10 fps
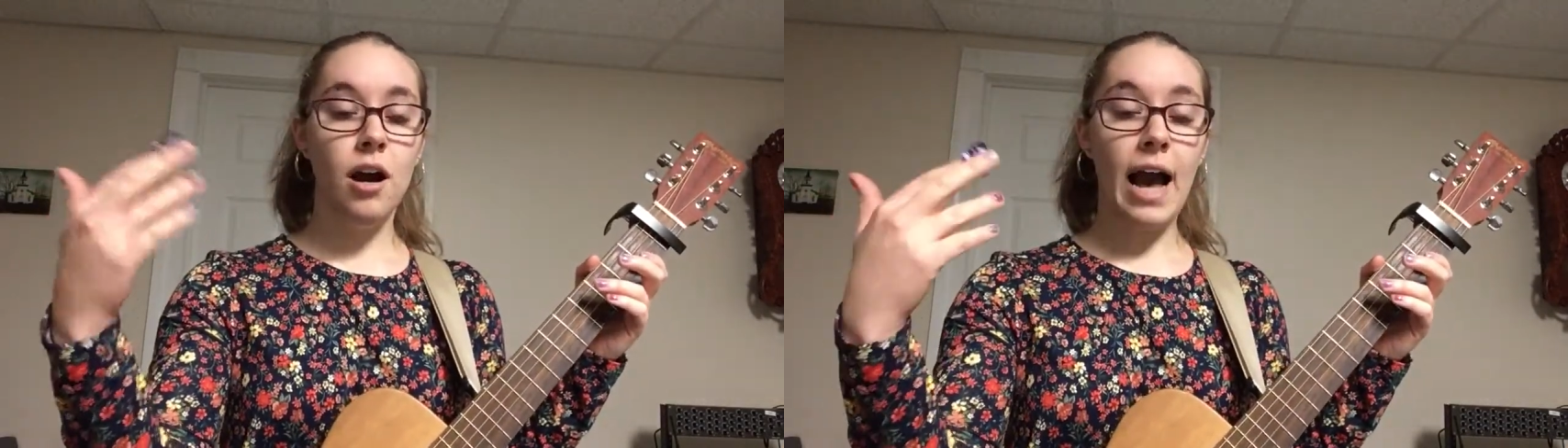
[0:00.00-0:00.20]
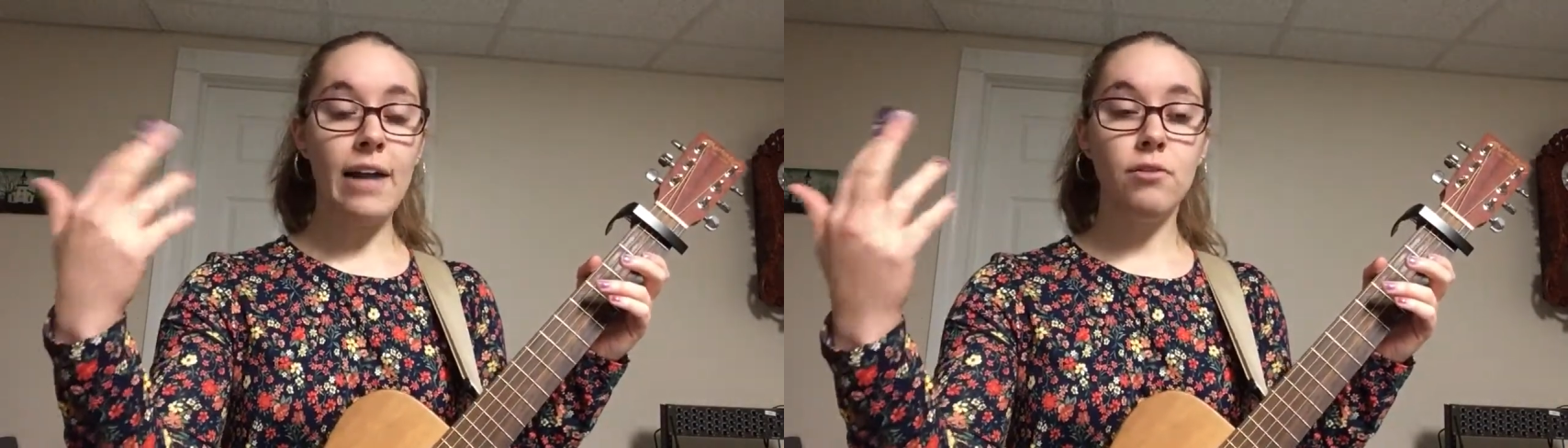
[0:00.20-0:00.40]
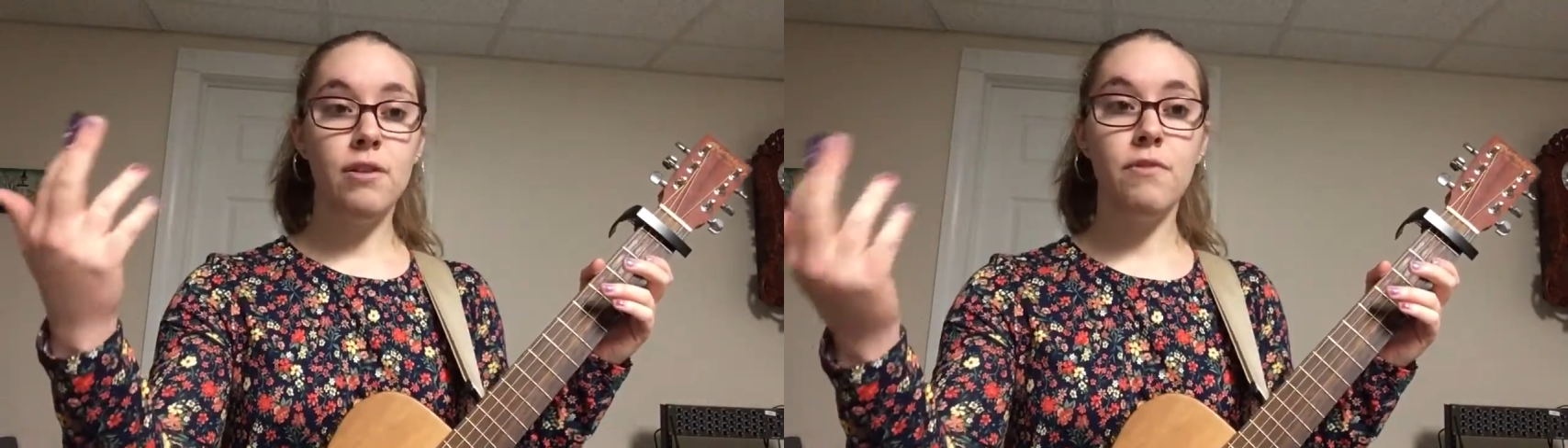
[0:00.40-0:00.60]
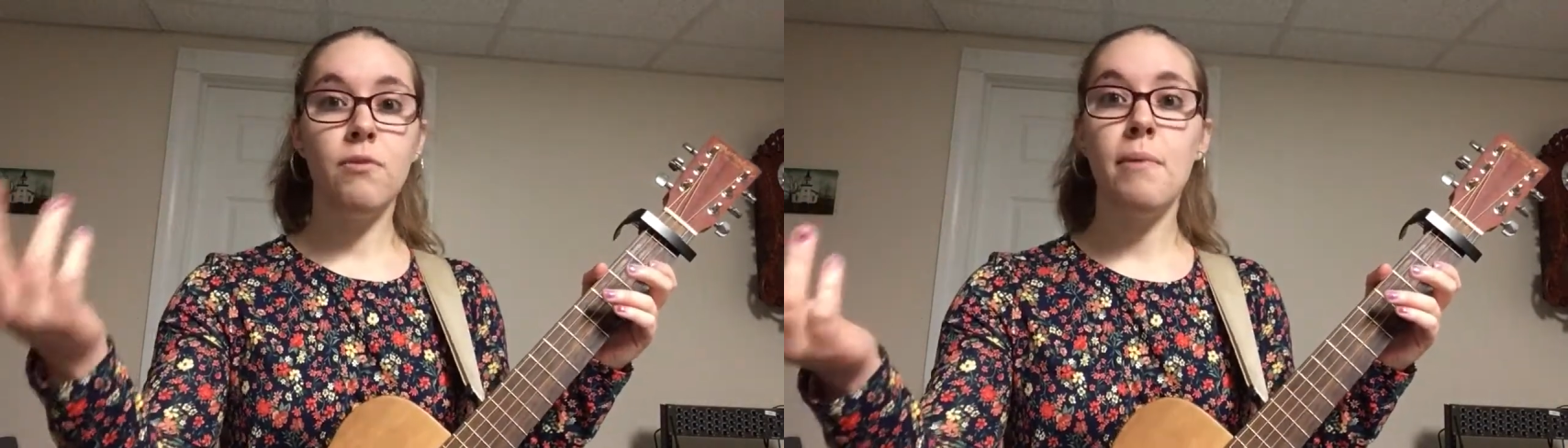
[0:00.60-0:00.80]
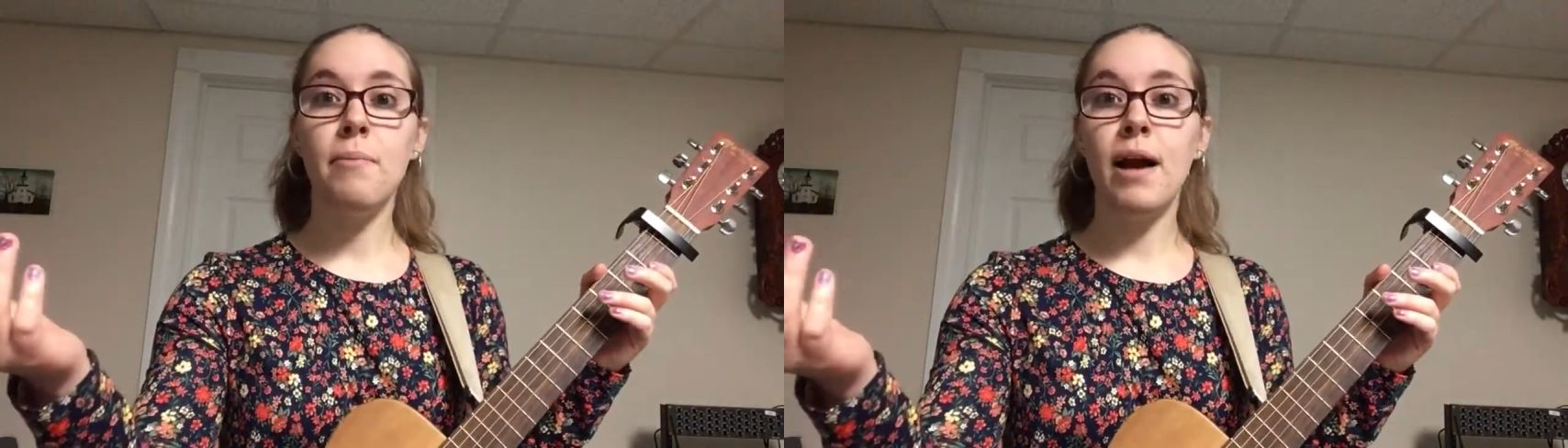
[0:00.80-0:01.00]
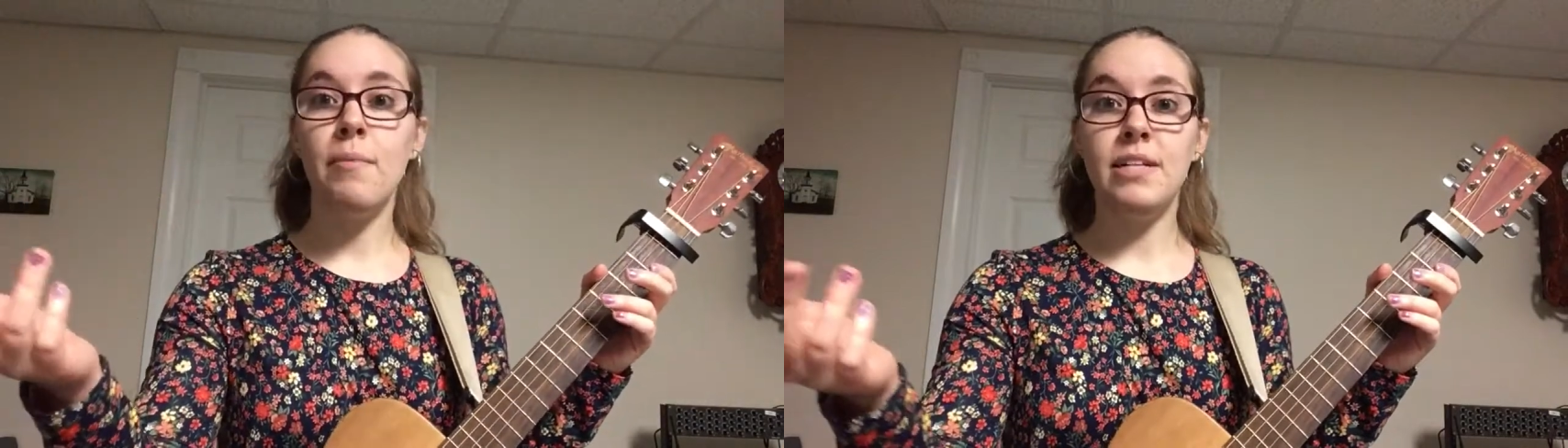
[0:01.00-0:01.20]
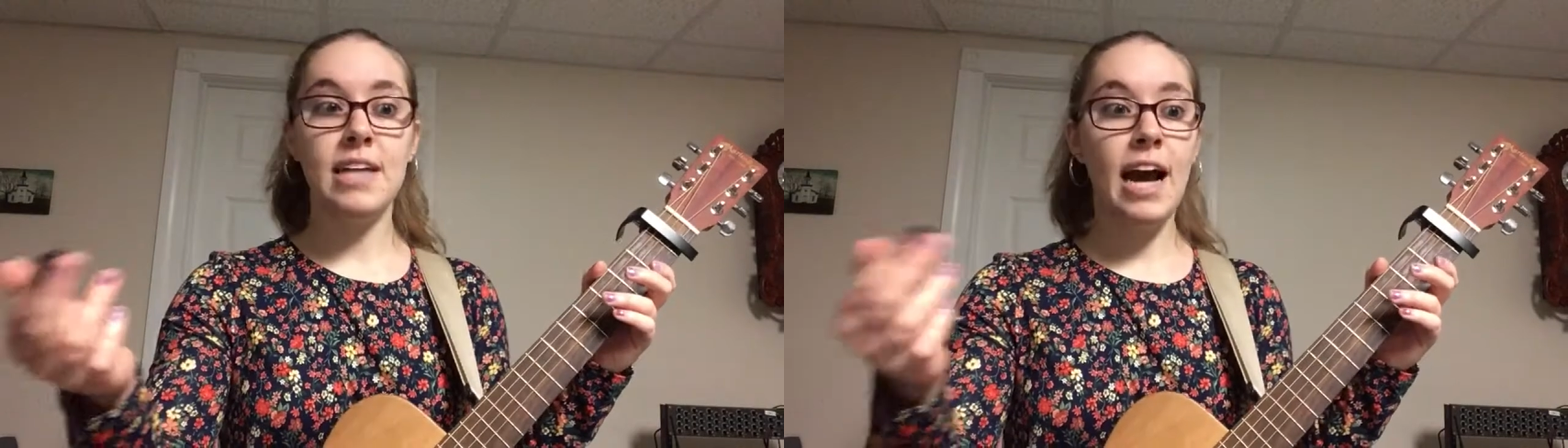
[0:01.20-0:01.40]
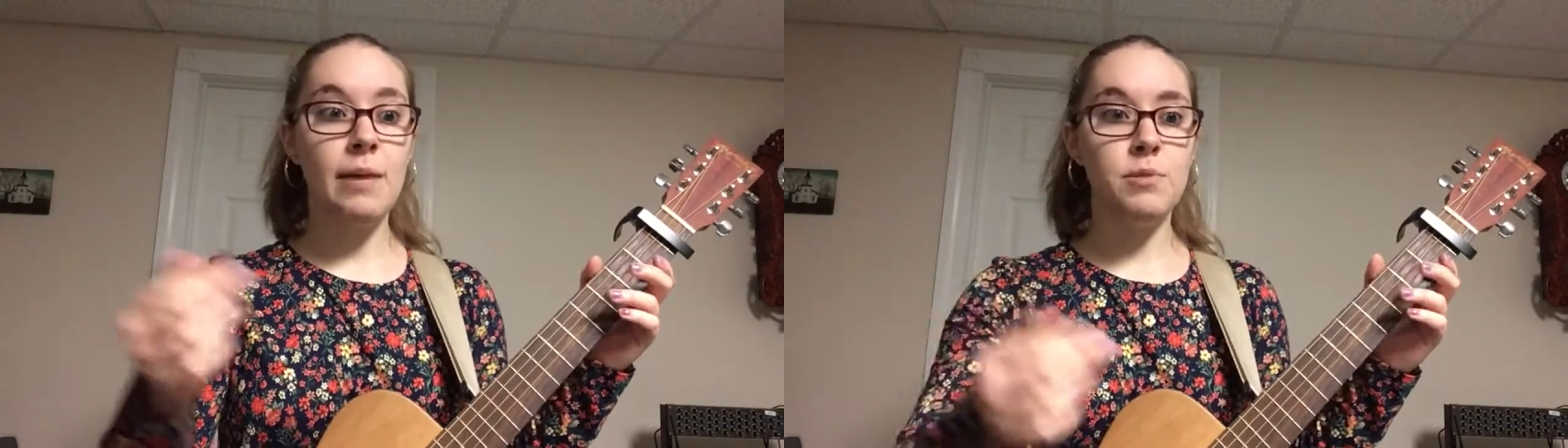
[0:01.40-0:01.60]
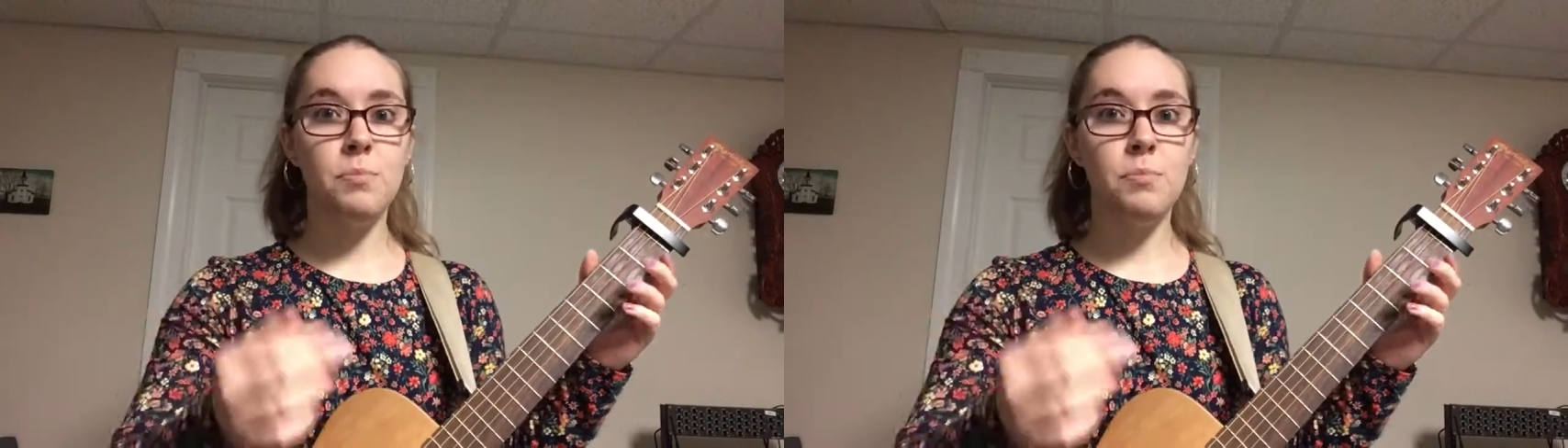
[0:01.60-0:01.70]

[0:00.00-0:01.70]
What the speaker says: I don't even remember how many times,